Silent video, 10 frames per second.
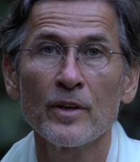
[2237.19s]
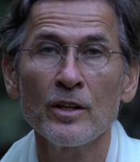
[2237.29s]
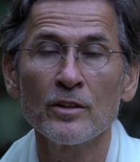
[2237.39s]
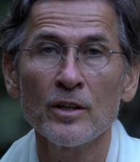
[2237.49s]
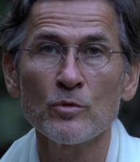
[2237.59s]

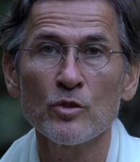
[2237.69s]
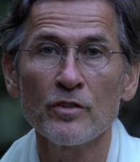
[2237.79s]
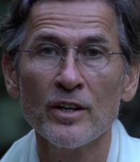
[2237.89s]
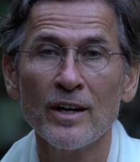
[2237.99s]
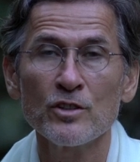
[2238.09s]
in terms of
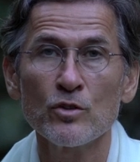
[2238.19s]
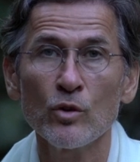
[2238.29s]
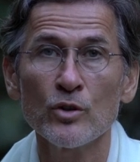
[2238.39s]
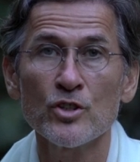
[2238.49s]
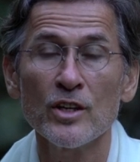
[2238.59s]
their
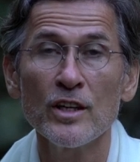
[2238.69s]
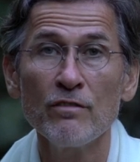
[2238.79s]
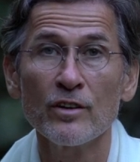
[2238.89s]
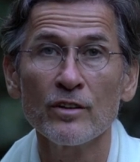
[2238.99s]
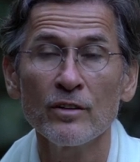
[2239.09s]
ideology,
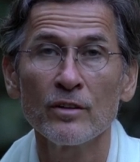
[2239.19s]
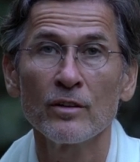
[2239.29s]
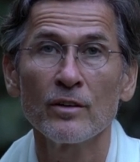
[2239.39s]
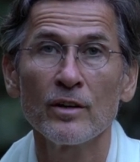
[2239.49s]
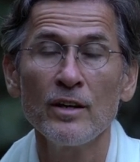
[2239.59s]
even,
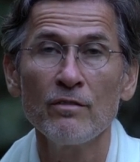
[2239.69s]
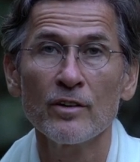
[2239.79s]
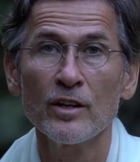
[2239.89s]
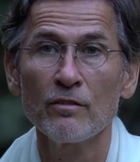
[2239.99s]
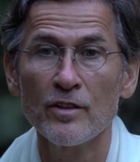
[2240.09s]

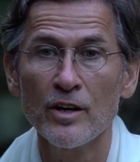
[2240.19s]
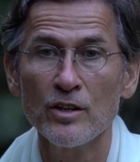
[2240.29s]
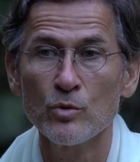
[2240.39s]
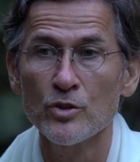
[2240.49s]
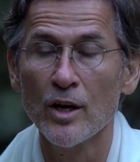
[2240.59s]
even if they
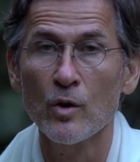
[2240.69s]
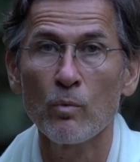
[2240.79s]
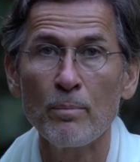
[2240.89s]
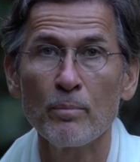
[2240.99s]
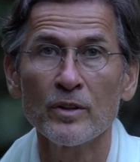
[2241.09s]
use
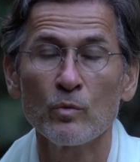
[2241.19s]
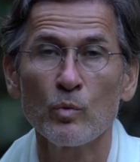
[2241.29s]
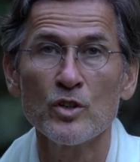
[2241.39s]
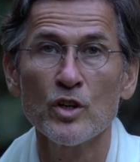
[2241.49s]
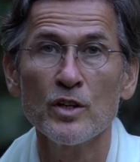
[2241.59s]
equipment
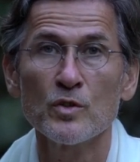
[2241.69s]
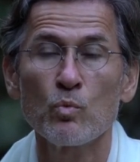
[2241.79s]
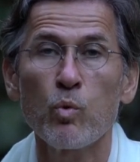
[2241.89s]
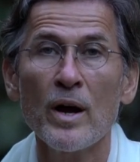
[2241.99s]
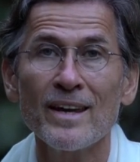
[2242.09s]
which is
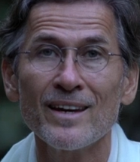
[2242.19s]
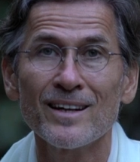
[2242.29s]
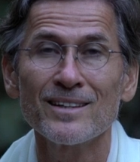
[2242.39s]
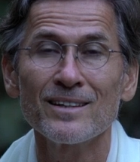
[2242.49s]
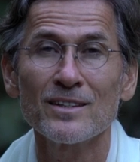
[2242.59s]
way
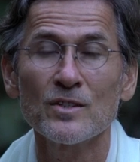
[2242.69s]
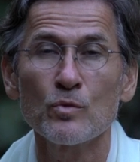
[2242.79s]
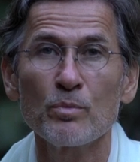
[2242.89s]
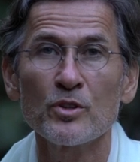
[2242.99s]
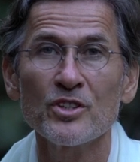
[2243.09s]

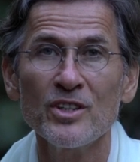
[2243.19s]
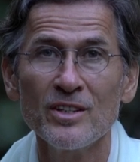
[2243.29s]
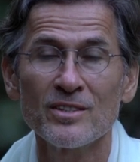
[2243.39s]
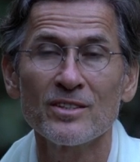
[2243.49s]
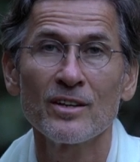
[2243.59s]

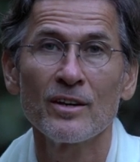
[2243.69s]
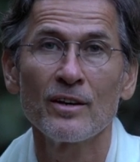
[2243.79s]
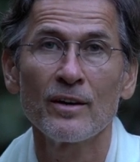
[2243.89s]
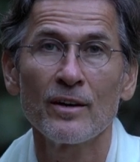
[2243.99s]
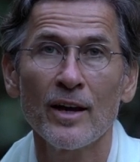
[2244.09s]
supersedes
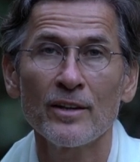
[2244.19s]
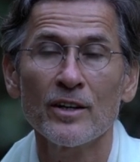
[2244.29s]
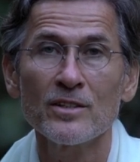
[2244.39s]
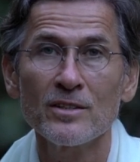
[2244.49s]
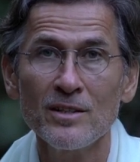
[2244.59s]
and
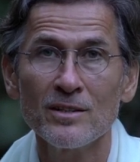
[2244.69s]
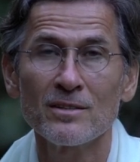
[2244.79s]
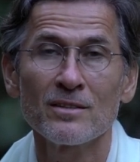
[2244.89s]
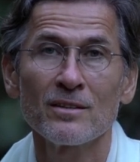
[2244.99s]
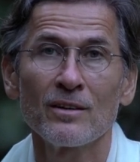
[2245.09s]

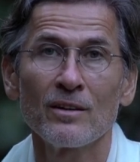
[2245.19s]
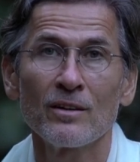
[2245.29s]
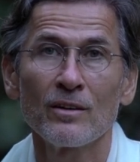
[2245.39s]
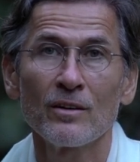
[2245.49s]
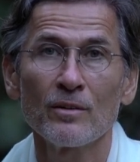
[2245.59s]
exceeds
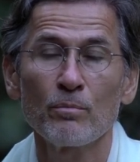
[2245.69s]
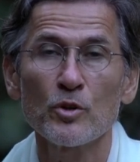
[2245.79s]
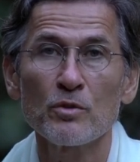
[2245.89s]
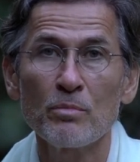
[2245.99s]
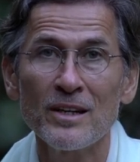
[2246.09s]

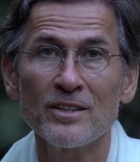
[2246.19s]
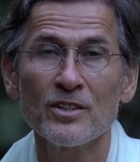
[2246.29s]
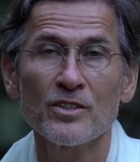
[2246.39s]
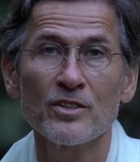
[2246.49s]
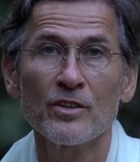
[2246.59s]

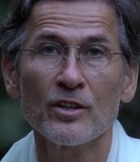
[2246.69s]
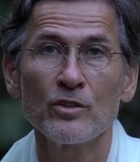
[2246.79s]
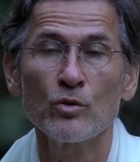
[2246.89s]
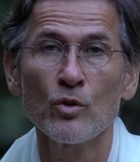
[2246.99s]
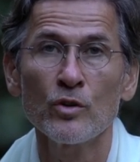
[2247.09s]
possibilities that
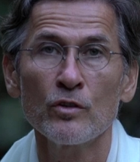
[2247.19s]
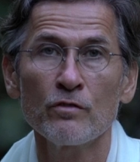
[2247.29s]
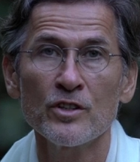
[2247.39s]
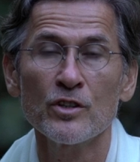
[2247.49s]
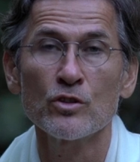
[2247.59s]
Newtonian
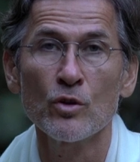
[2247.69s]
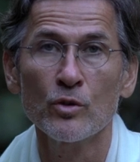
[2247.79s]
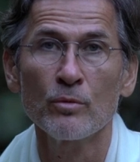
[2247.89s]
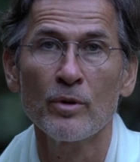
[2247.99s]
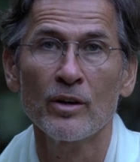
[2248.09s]
physics
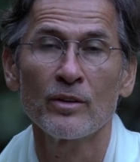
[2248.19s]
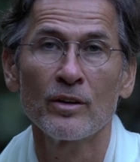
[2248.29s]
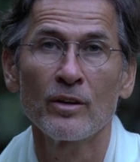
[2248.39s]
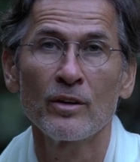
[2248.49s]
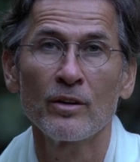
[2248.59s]
talked about.
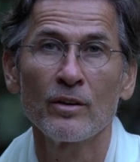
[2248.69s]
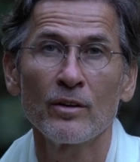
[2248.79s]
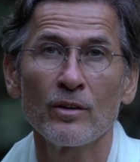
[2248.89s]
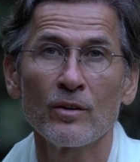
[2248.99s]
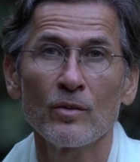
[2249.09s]

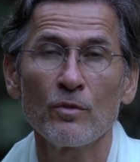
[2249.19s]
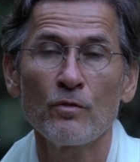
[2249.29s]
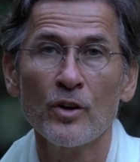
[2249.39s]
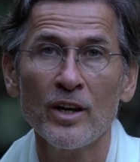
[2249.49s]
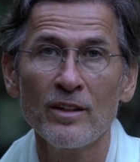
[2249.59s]
We
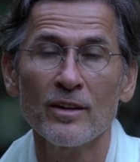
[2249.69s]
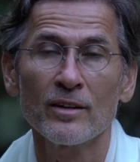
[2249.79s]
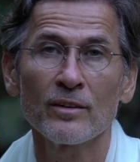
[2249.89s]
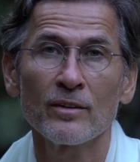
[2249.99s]
forget that.